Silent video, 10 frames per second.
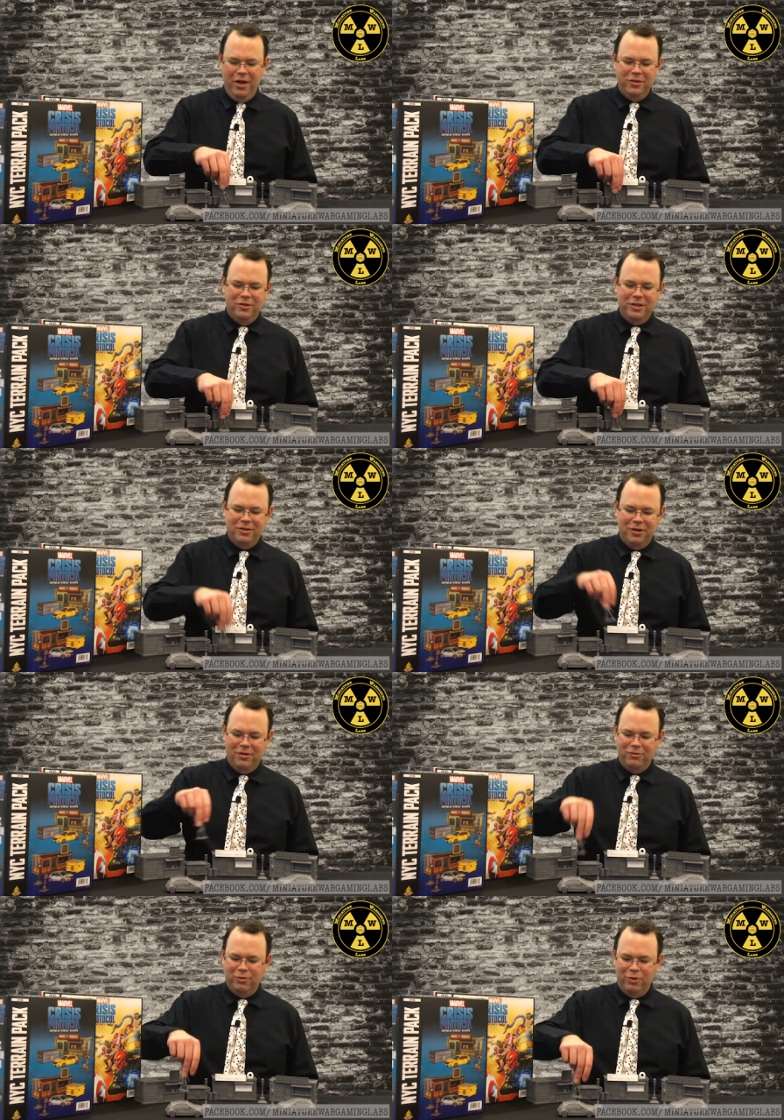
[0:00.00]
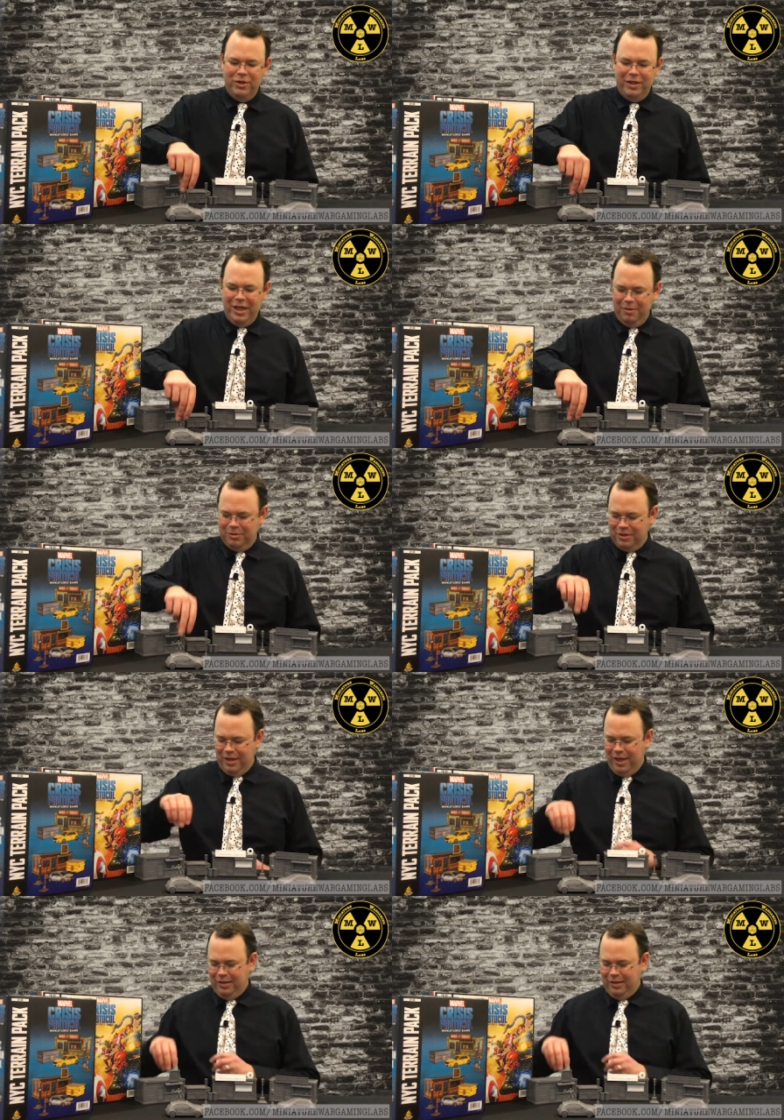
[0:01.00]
So let's start off with one of the games I